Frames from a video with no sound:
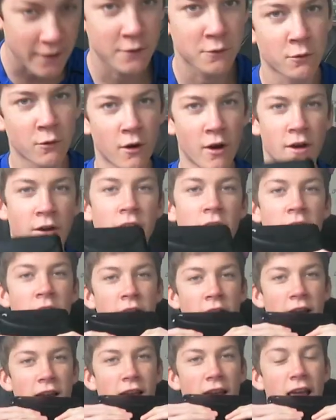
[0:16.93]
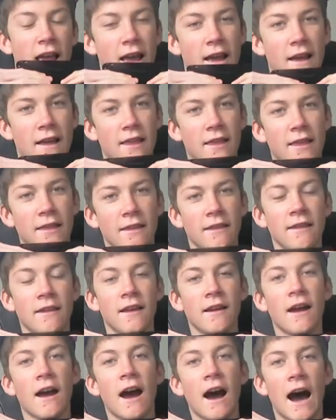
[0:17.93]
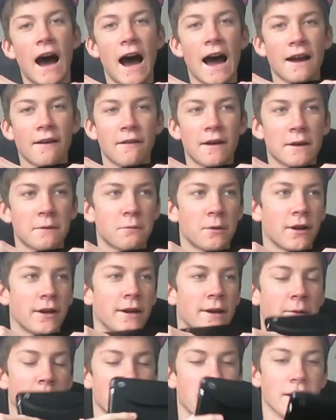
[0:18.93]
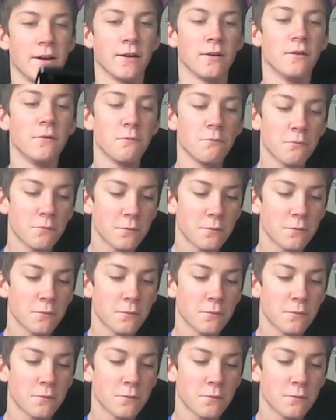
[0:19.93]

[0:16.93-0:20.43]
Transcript: FaZe Rug? I like Brandon better.